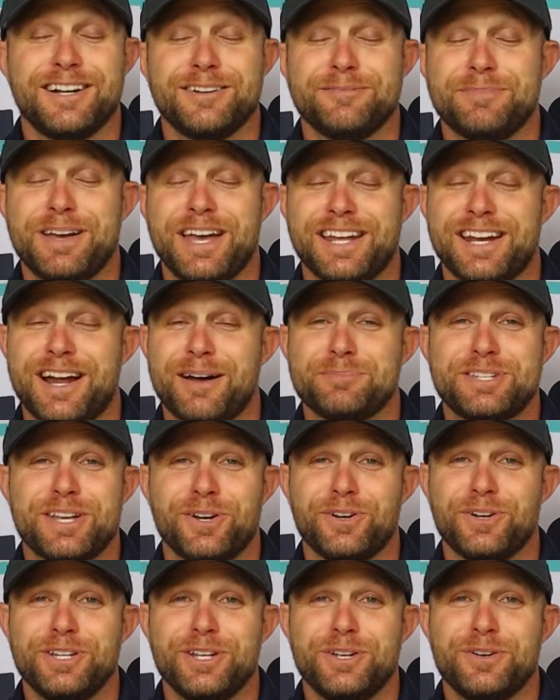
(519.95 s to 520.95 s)
man, I'm
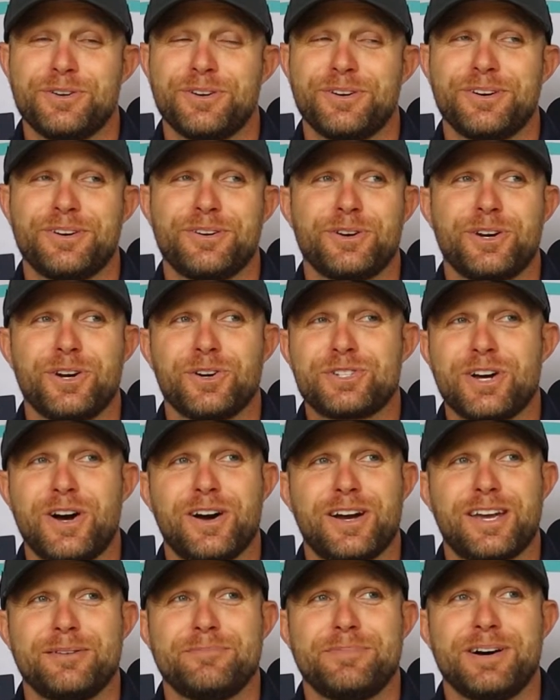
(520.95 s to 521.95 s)
telling you, you're
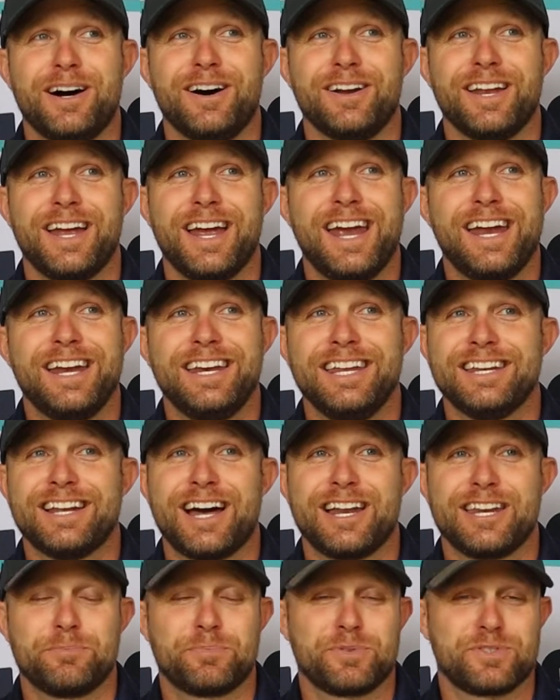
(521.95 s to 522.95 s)
talking about
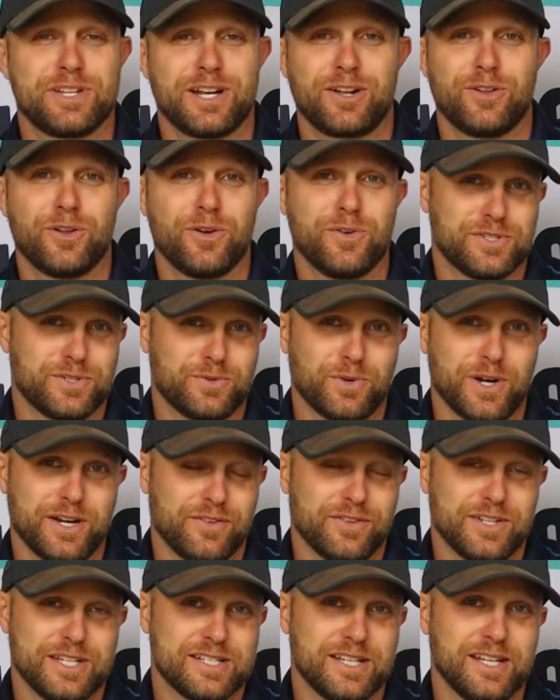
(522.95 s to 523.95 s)
80-90% closing rate on
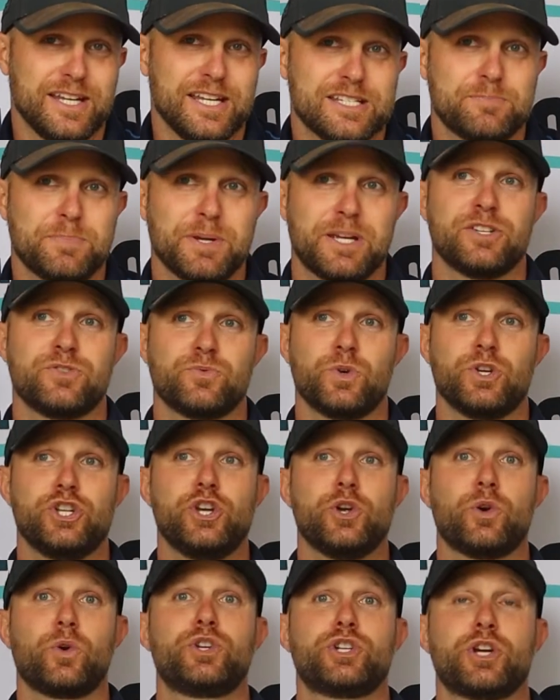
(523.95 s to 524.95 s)
these leads, because when
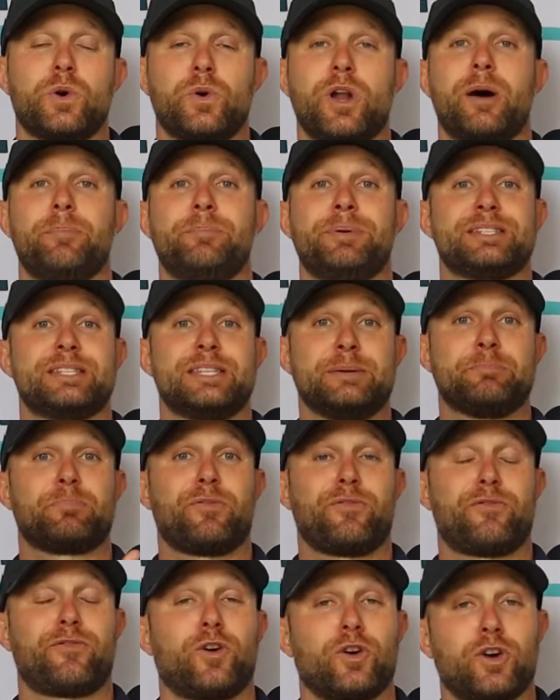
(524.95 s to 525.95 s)
you're showing up as the
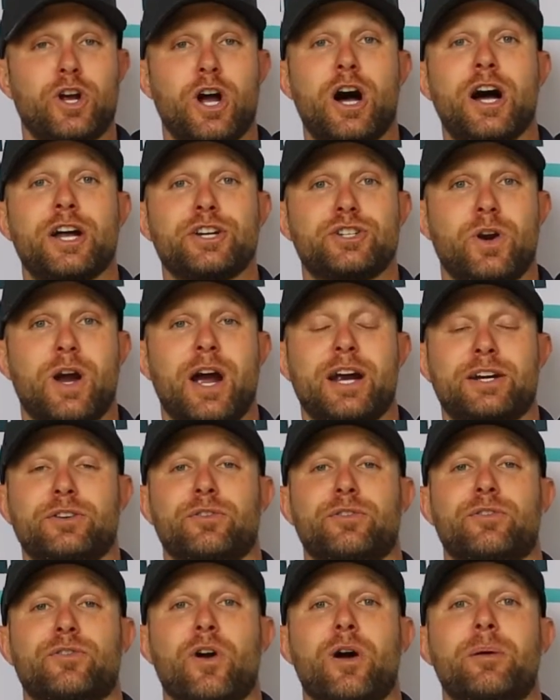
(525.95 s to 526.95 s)
preferred contractor
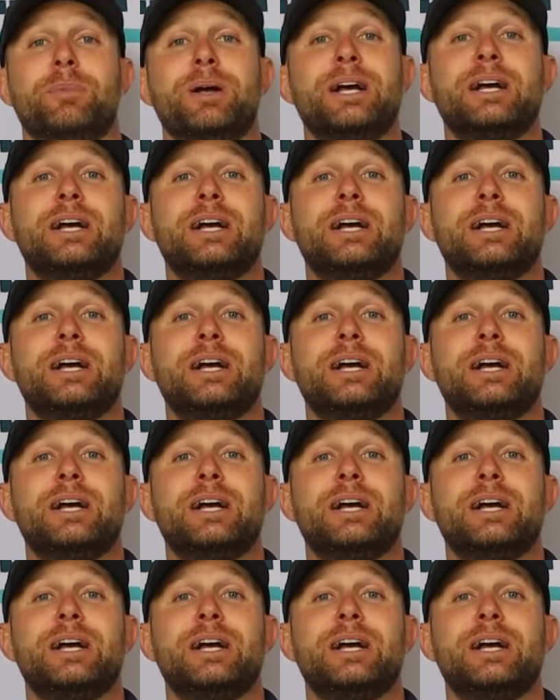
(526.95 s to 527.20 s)
from